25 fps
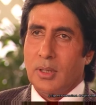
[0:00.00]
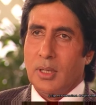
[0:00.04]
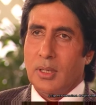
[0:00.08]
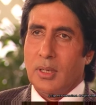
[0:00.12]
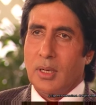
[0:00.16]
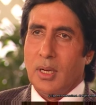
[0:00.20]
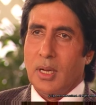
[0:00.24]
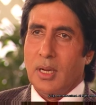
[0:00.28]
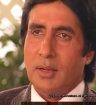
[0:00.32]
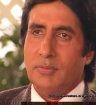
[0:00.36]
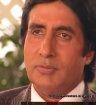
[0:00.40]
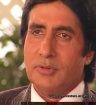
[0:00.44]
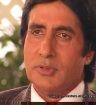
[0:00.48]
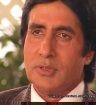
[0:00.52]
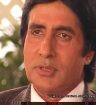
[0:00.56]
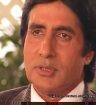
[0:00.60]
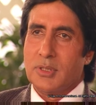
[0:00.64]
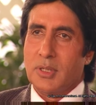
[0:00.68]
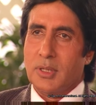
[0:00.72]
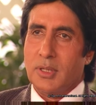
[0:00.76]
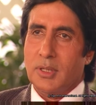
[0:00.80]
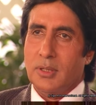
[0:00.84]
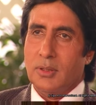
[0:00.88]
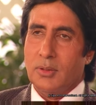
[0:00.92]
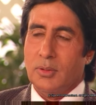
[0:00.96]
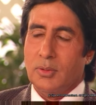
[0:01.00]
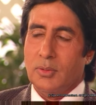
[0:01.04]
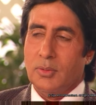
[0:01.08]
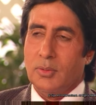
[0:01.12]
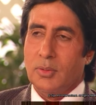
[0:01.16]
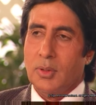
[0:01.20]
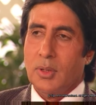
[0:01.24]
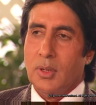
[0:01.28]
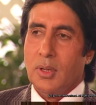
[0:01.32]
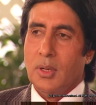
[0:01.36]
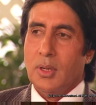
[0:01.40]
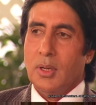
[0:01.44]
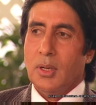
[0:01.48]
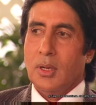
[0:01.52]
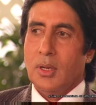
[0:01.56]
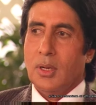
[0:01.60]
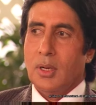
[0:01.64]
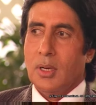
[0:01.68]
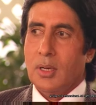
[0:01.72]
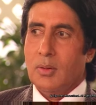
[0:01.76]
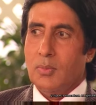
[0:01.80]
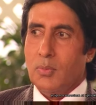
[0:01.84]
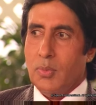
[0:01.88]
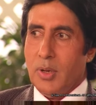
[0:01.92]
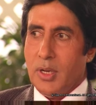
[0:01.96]
at life and say, you know,
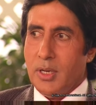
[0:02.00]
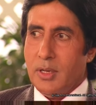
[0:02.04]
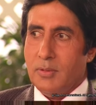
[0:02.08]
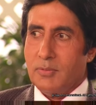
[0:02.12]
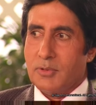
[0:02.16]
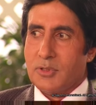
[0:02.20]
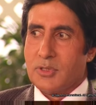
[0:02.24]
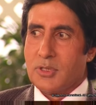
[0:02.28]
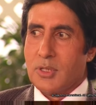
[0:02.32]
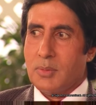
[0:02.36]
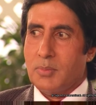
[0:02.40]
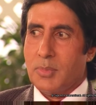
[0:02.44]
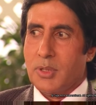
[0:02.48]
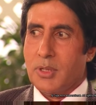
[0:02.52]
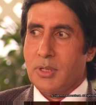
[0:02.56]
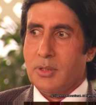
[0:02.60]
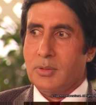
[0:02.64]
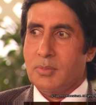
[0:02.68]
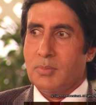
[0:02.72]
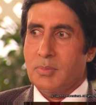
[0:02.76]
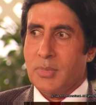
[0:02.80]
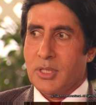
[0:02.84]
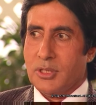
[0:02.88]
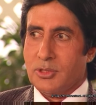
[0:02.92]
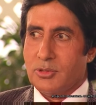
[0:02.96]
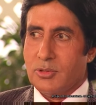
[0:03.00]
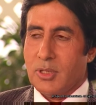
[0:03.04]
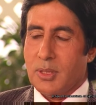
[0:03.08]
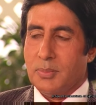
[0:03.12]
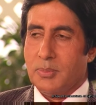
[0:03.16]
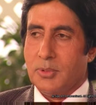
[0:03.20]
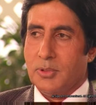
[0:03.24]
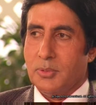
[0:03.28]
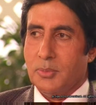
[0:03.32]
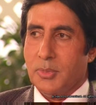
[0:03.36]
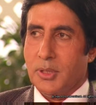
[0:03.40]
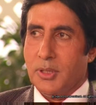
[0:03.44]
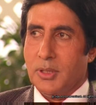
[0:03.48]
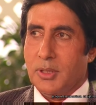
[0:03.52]
I'm waiting for somebody to measure up to me.